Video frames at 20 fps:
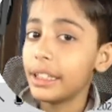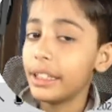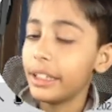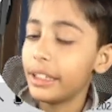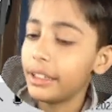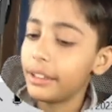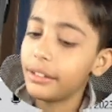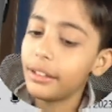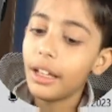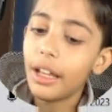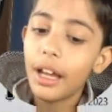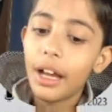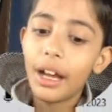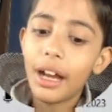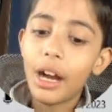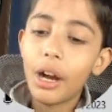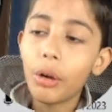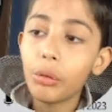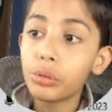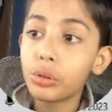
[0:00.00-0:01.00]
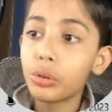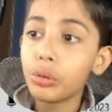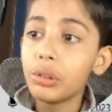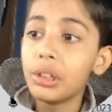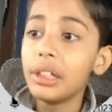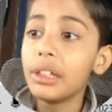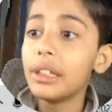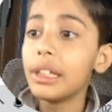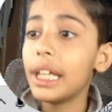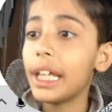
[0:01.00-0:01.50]
in how to
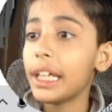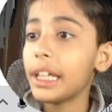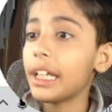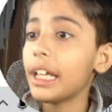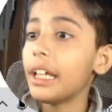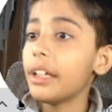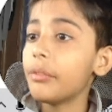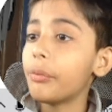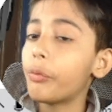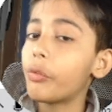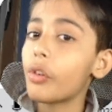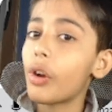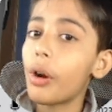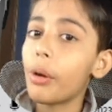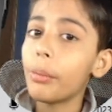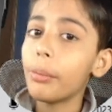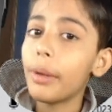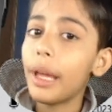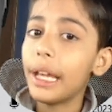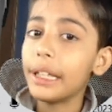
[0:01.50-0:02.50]
link it from